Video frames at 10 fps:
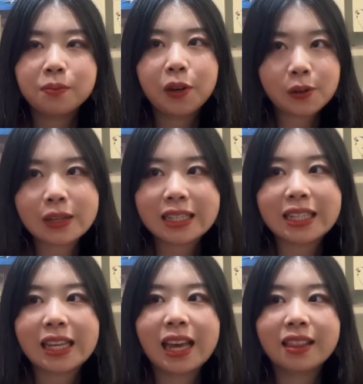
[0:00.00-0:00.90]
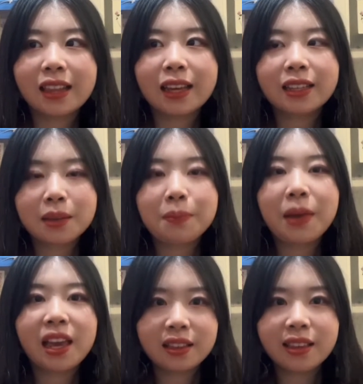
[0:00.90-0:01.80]
priority and the
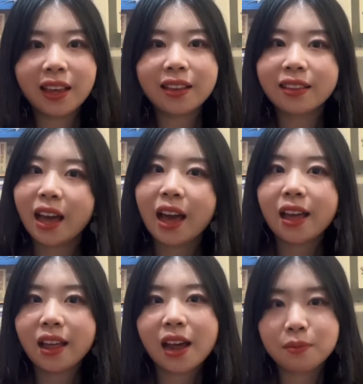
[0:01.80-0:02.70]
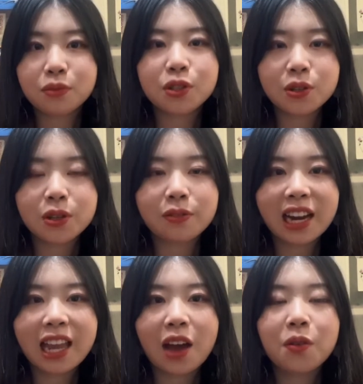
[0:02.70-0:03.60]
main thing that I'm doing right
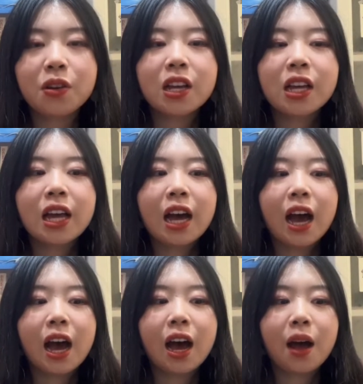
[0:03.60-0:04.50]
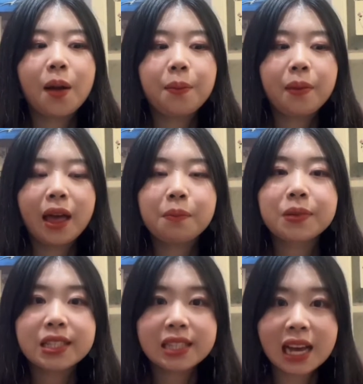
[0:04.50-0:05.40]
now. And
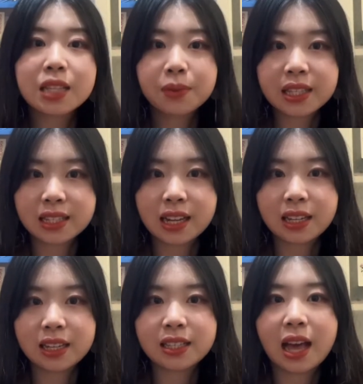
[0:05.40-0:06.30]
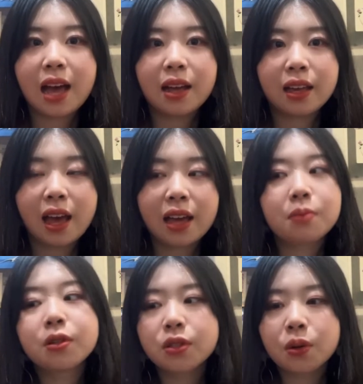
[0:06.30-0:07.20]
besides my studies, I
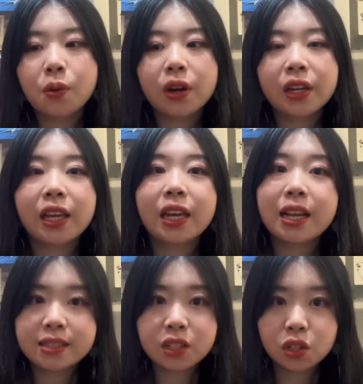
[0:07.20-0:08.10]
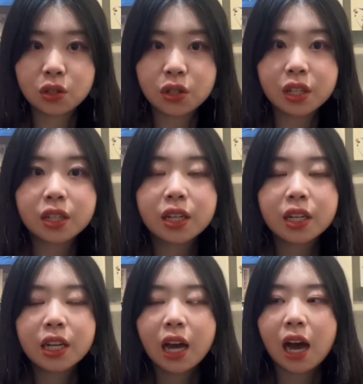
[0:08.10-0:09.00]
am also working as a tutor.
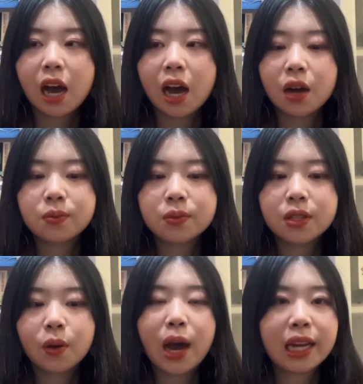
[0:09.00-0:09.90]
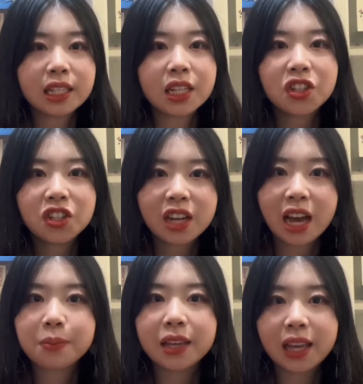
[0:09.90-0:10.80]
So I teach
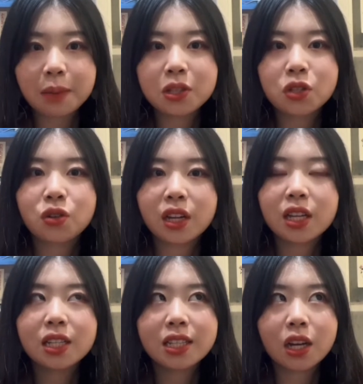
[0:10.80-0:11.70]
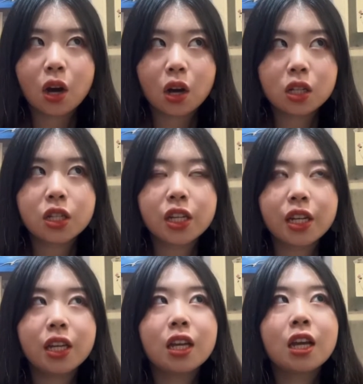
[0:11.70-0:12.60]
IB chemistry,
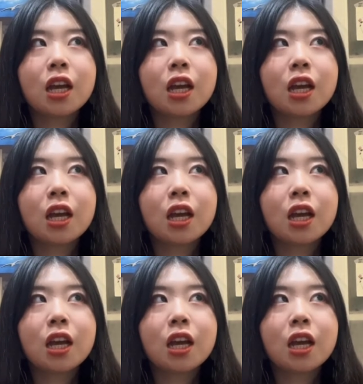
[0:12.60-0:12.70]
psychology,